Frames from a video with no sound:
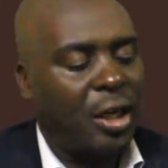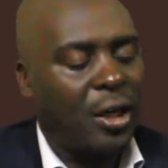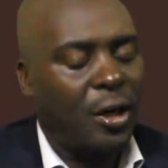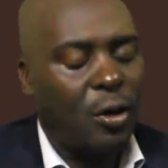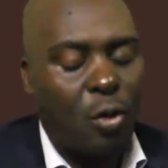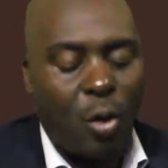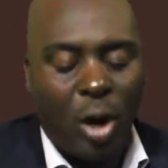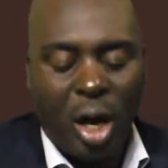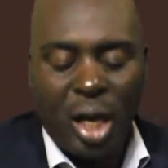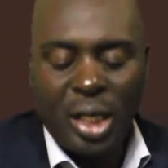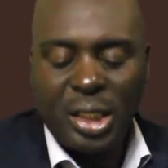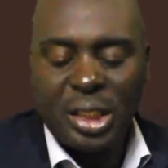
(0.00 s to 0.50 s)

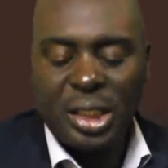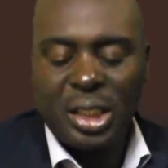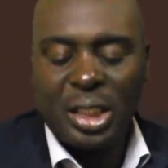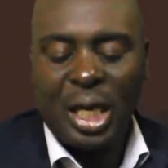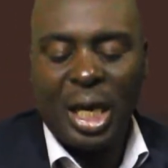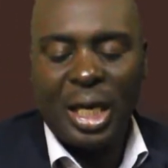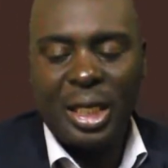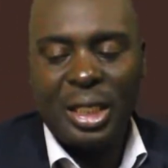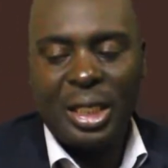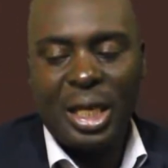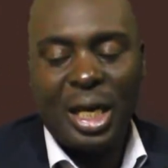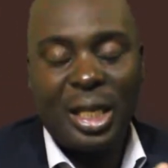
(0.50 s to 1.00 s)
quartz
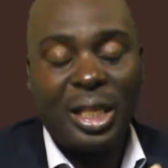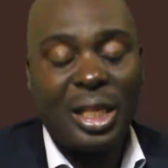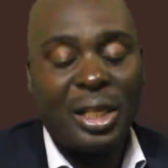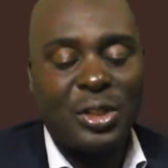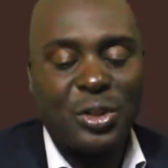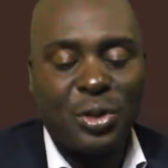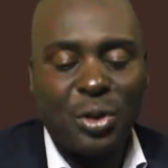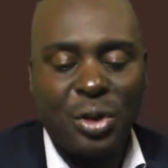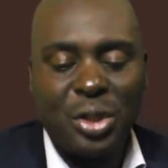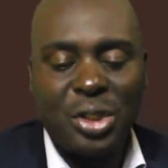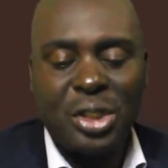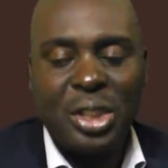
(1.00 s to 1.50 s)
and other
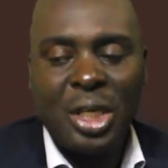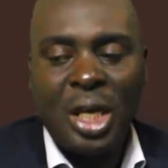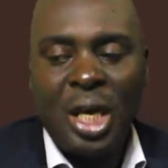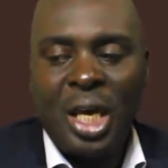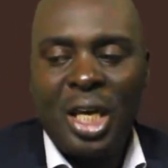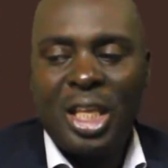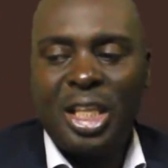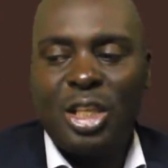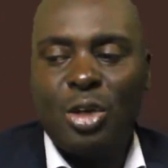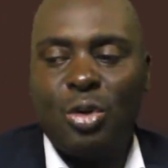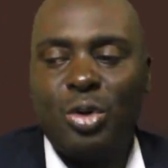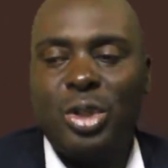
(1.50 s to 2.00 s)
stones,
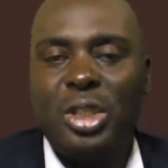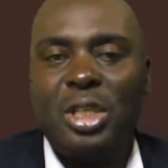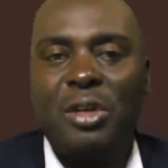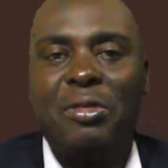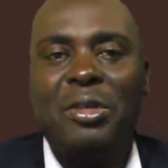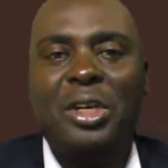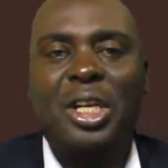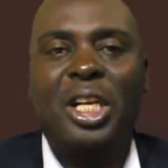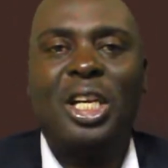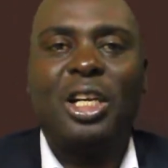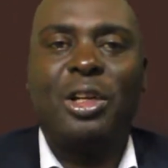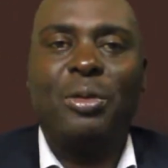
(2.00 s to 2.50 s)
there will
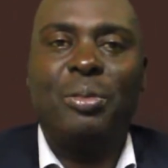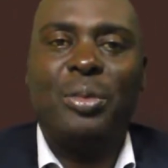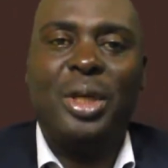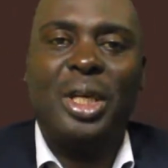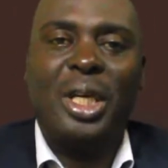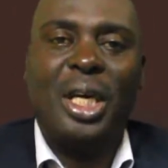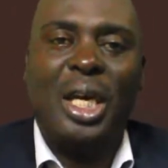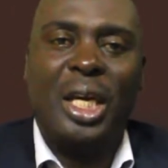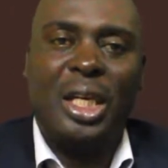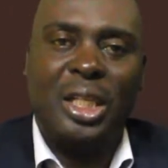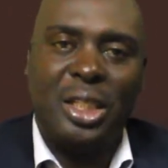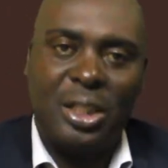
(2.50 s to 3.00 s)
definitely
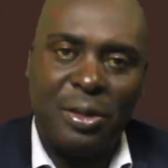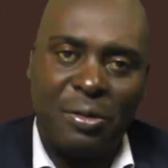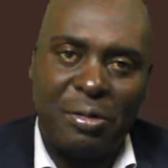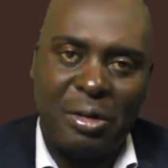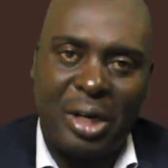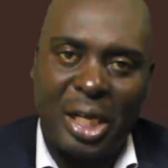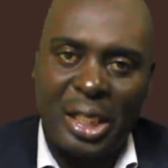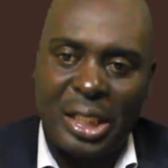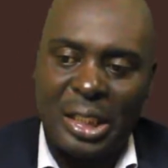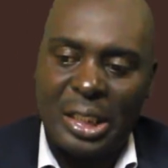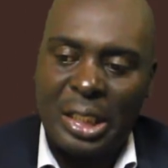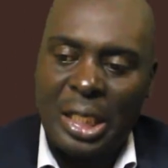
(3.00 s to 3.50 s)
be a
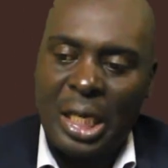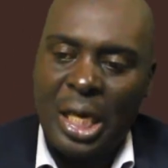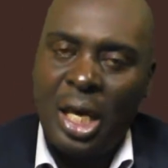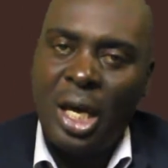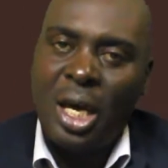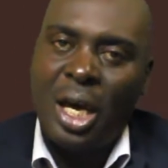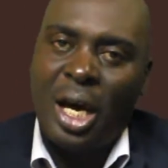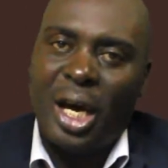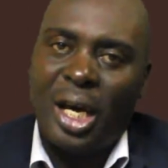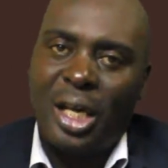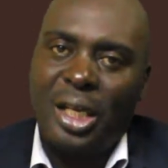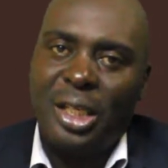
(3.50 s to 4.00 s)
difference,
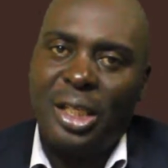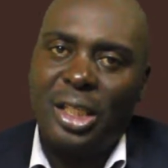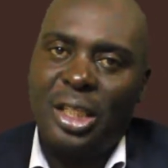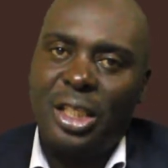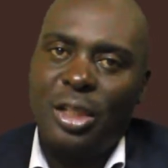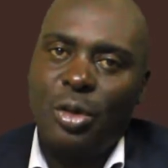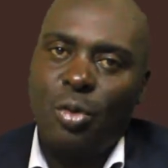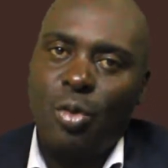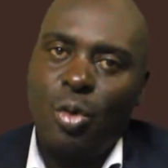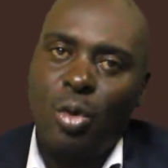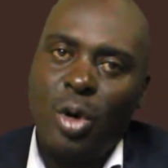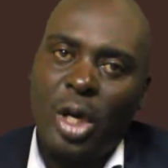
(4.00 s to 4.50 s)
and
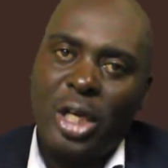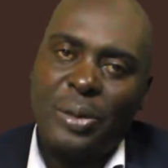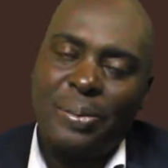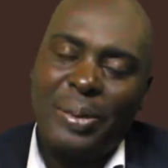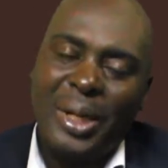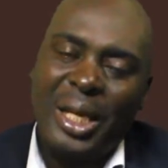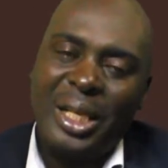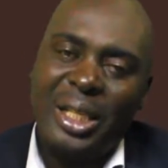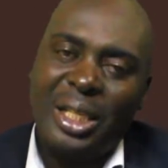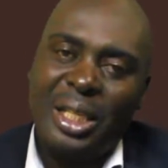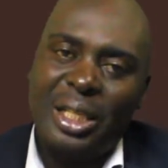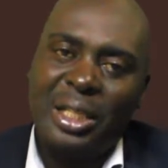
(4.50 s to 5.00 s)
we'll
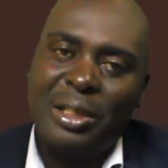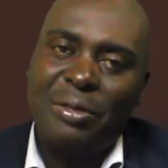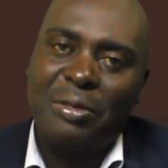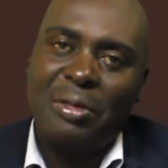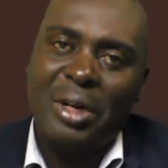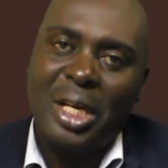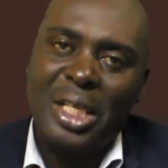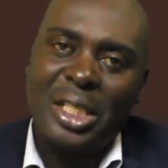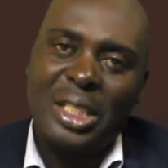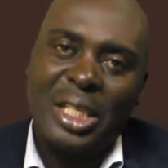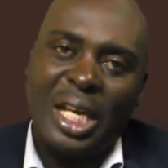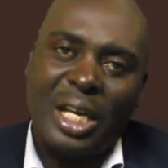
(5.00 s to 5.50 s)
explain the
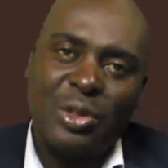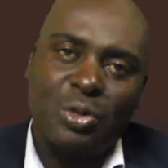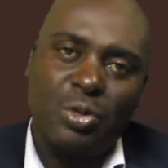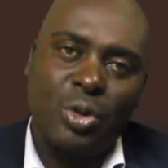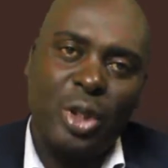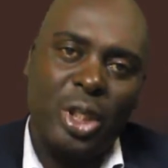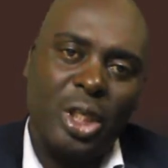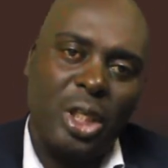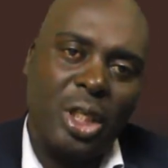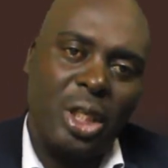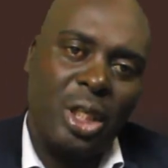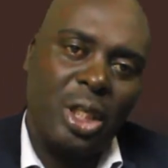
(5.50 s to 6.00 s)
difference as
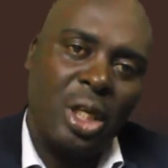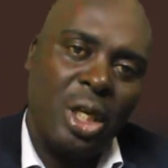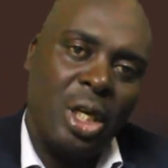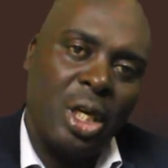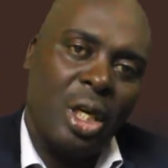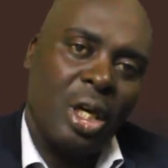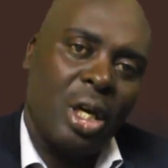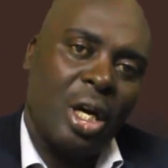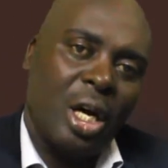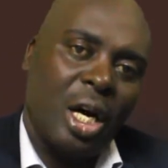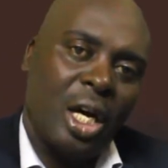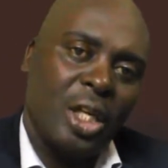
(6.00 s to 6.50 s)
we
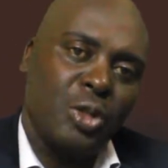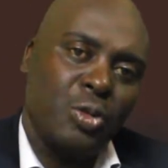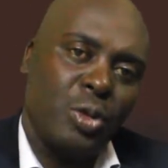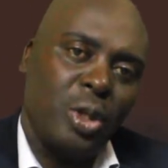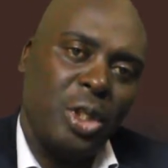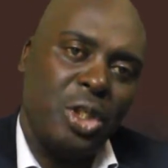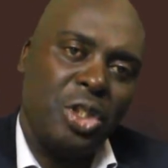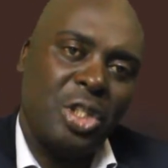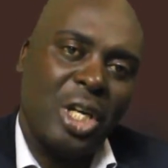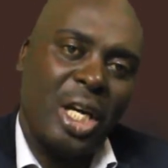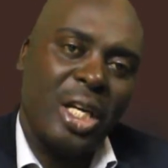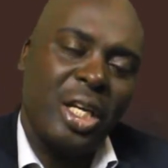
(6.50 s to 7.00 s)

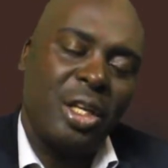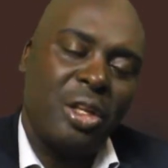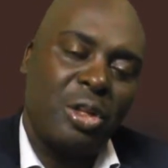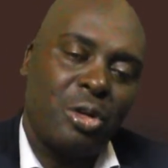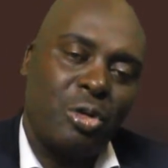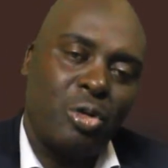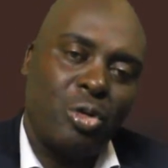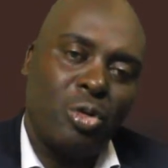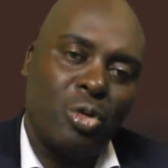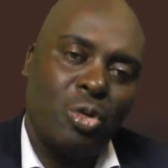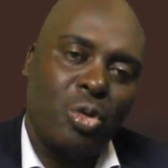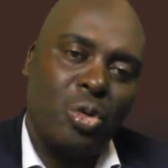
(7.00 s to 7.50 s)
journey
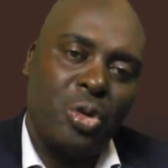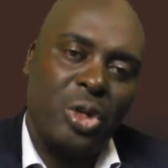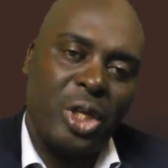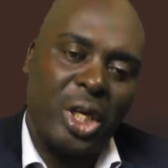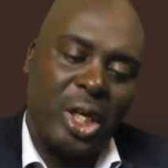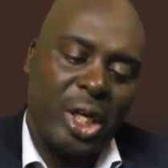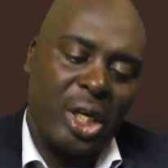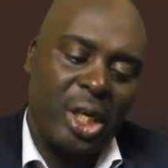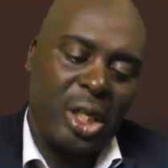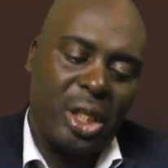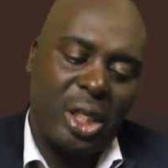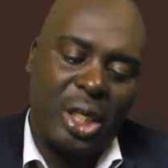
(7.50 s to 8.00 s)
through
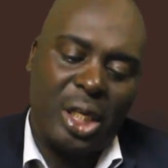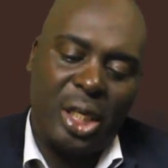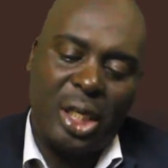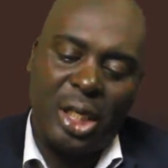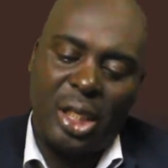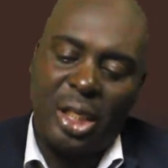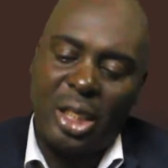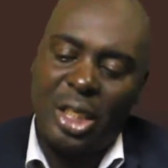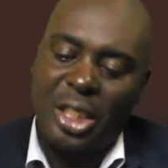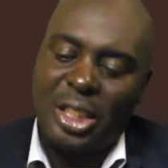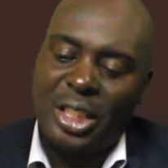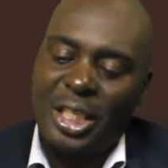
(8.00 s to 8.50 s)

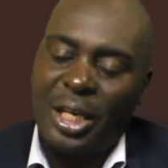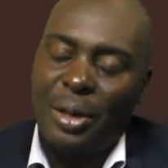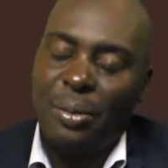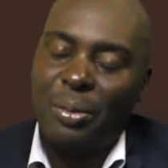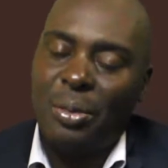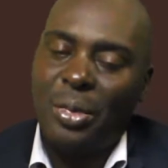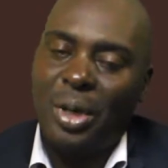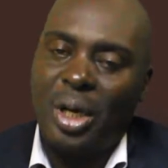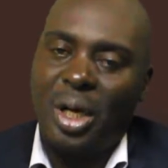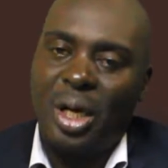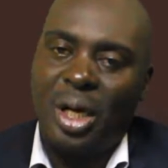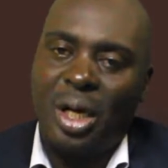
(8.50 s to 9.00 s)
these
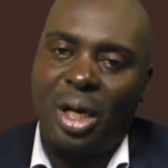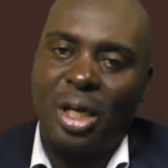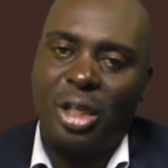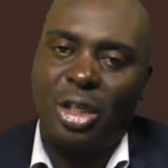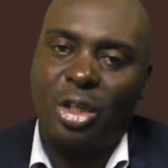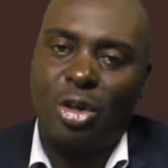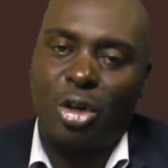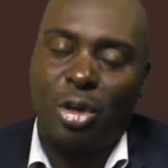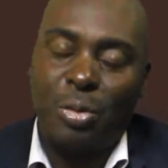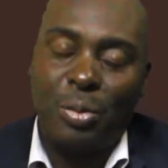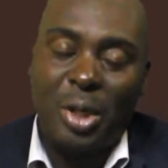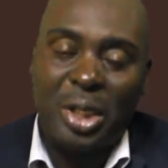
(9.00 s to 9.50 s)
same
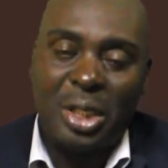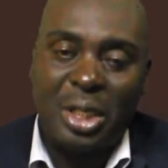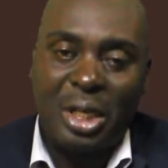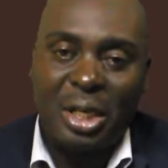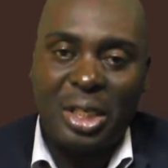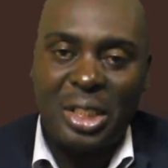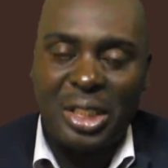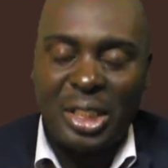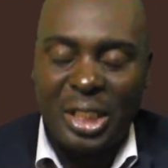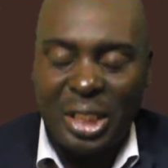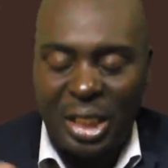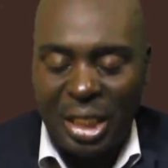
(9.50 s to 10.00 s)

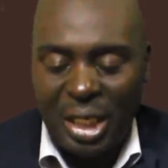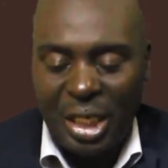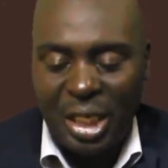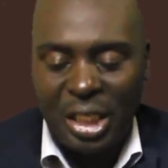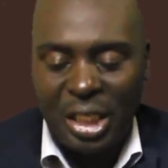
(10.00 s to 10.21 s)
documentaries in the